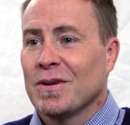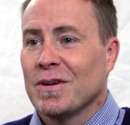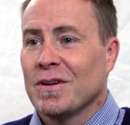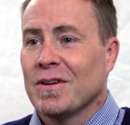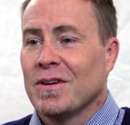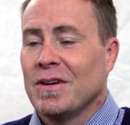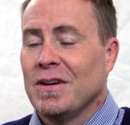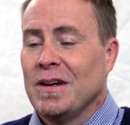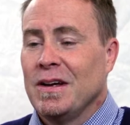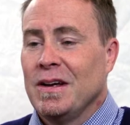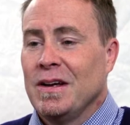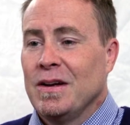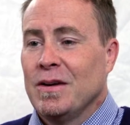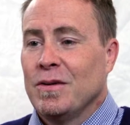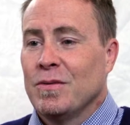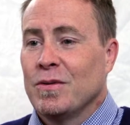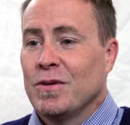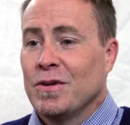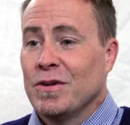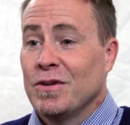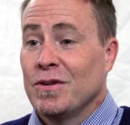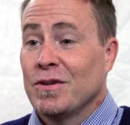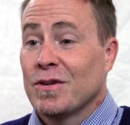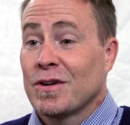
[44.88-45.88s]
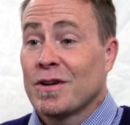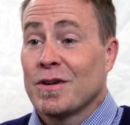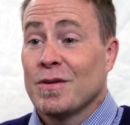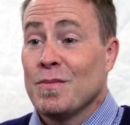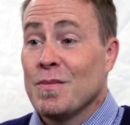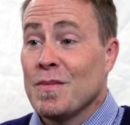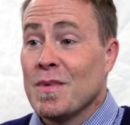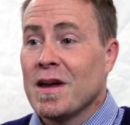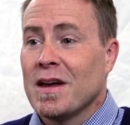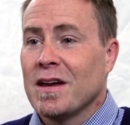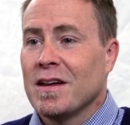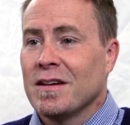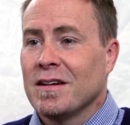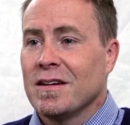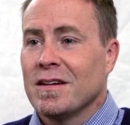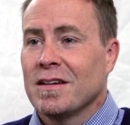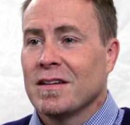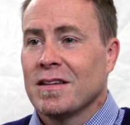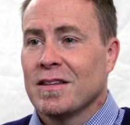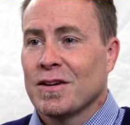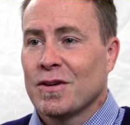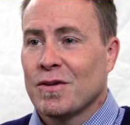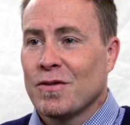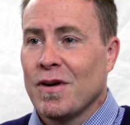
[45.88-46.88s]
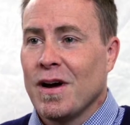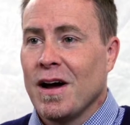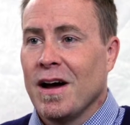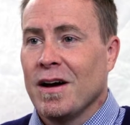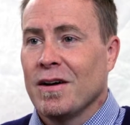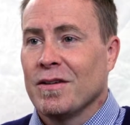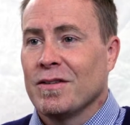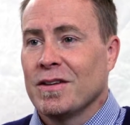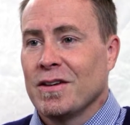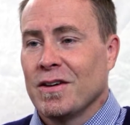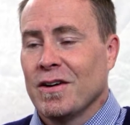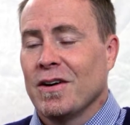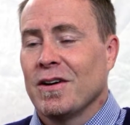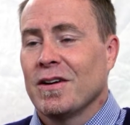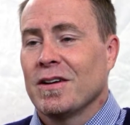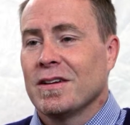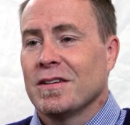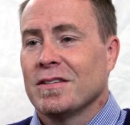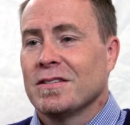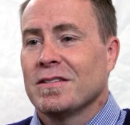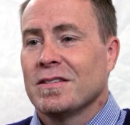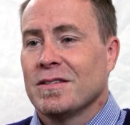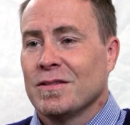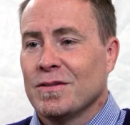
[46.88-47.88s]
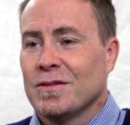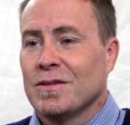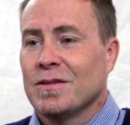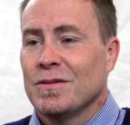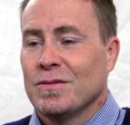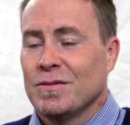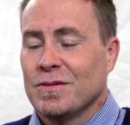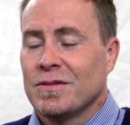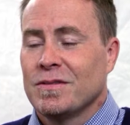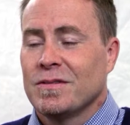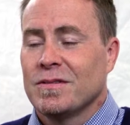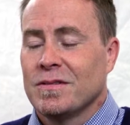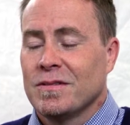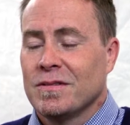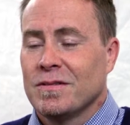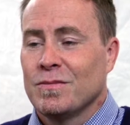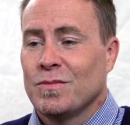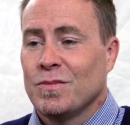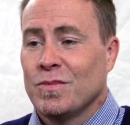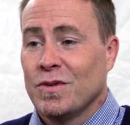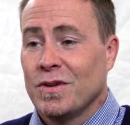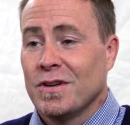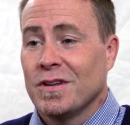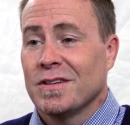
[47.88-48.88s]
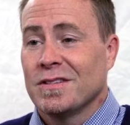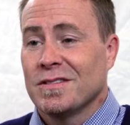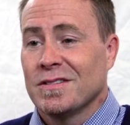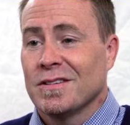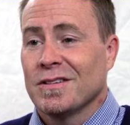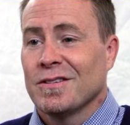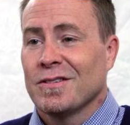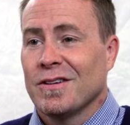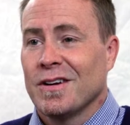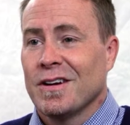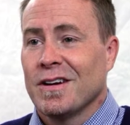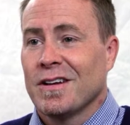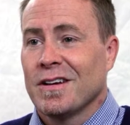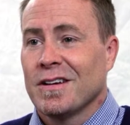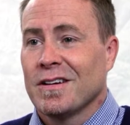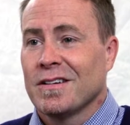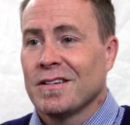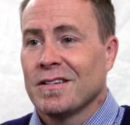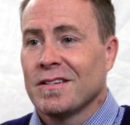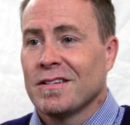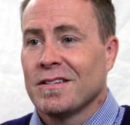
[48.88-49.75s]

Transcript: where, you're commanding the crowd, the audience. It, it was pretty exhilarating.